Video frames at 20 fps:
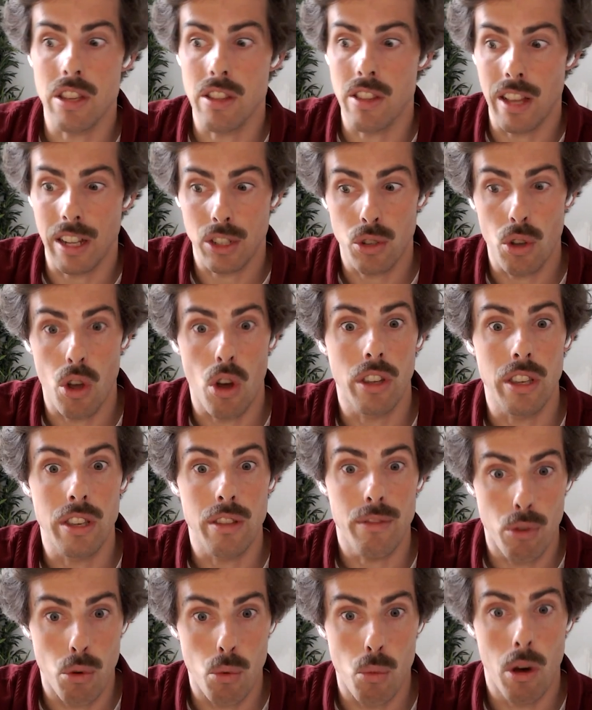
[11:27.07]
That's only
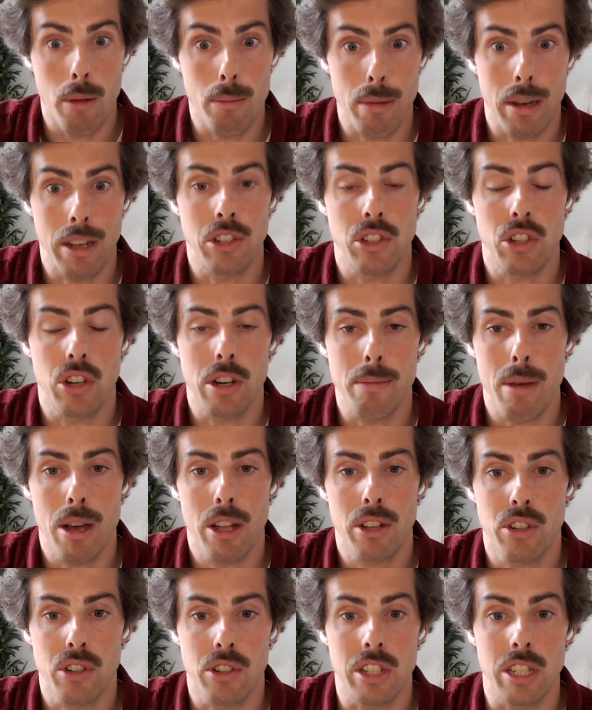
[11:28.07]
for one planetary
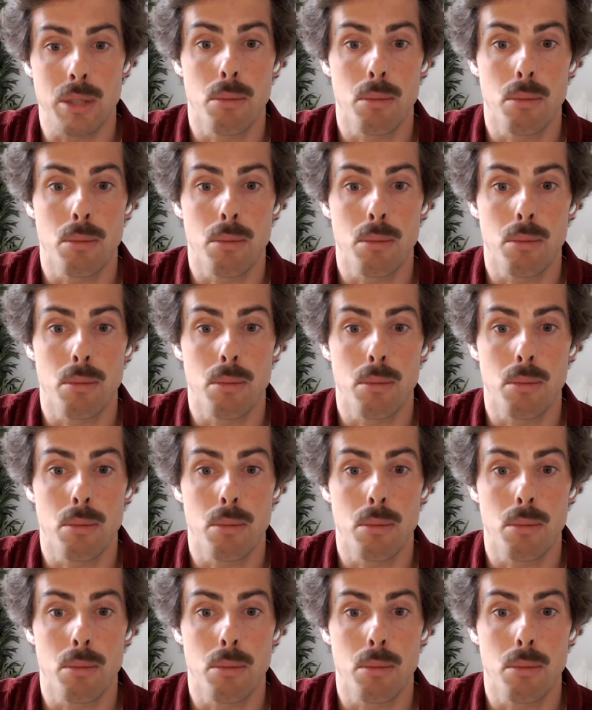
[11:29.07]
boundaries,